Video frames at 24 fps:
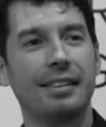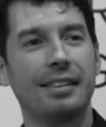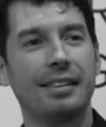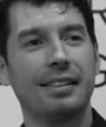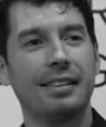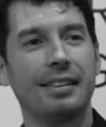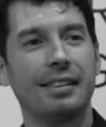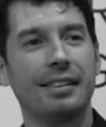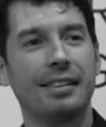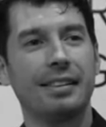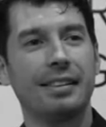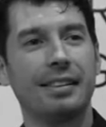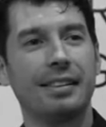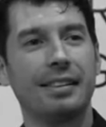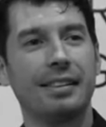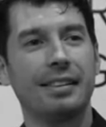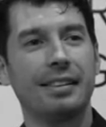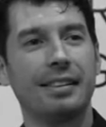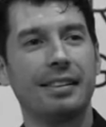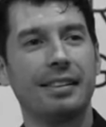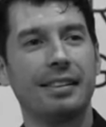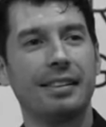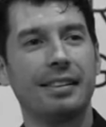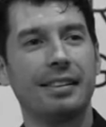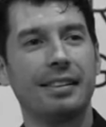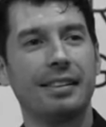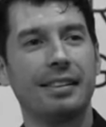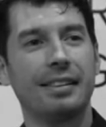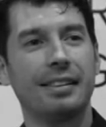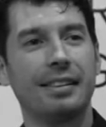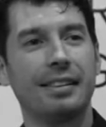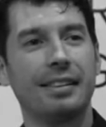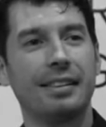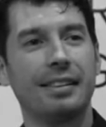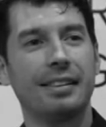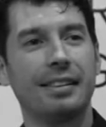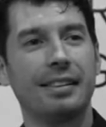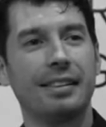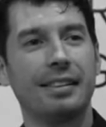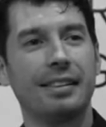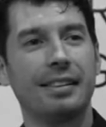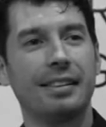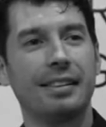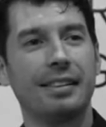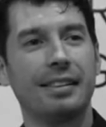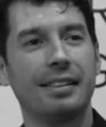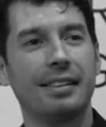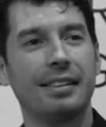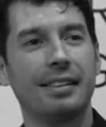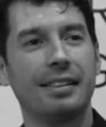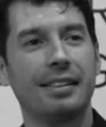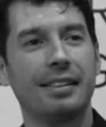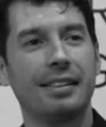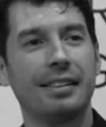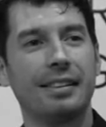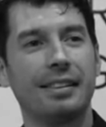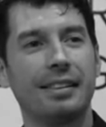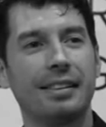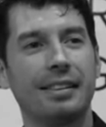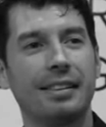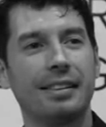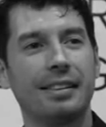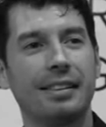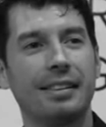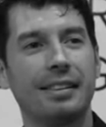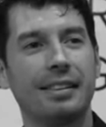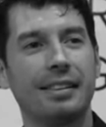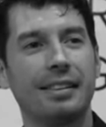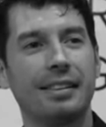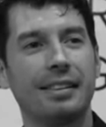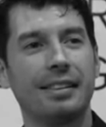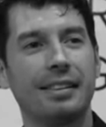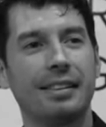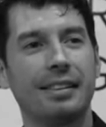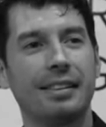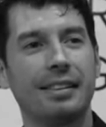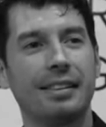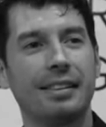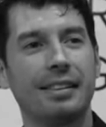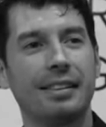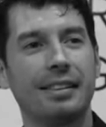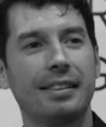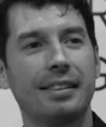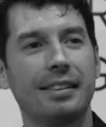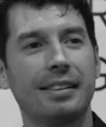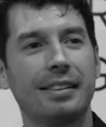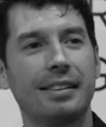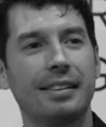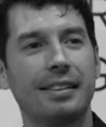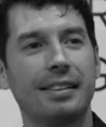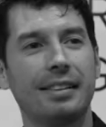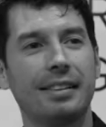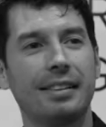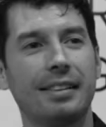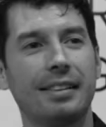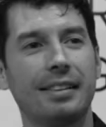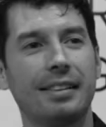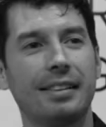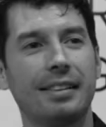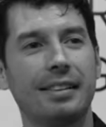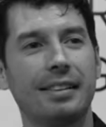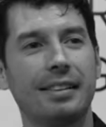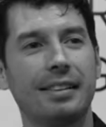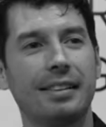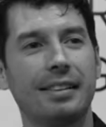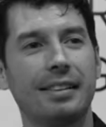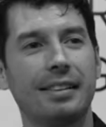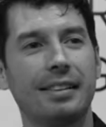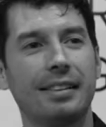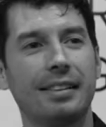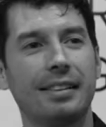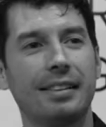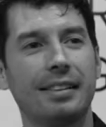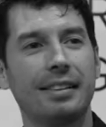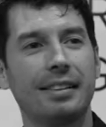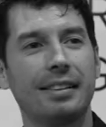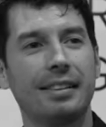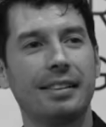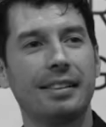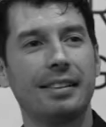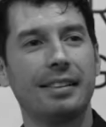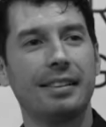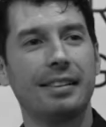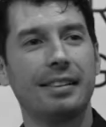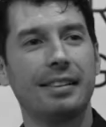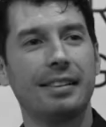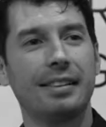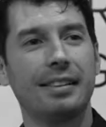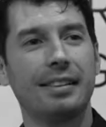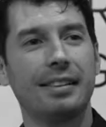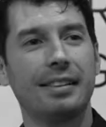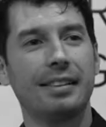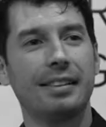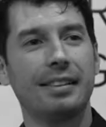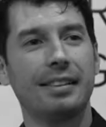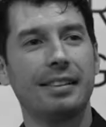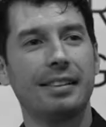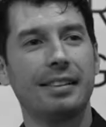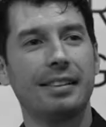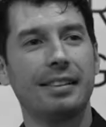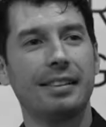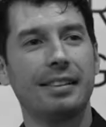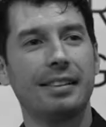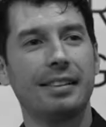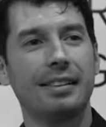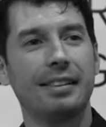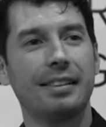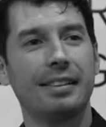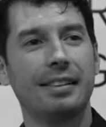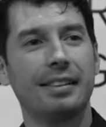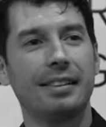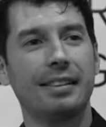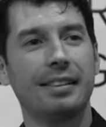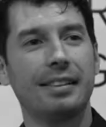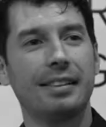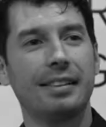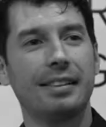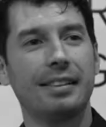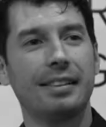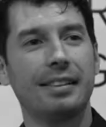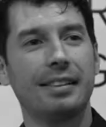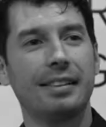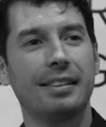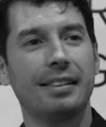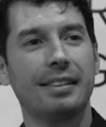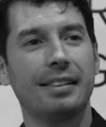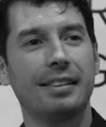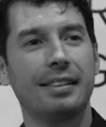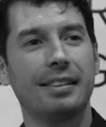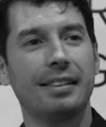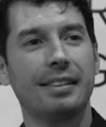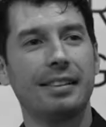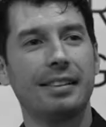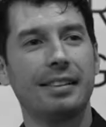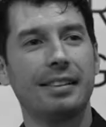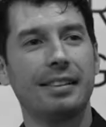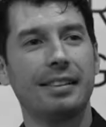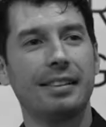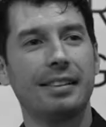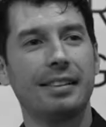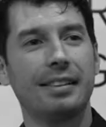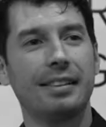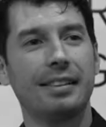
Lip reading: (not speaking)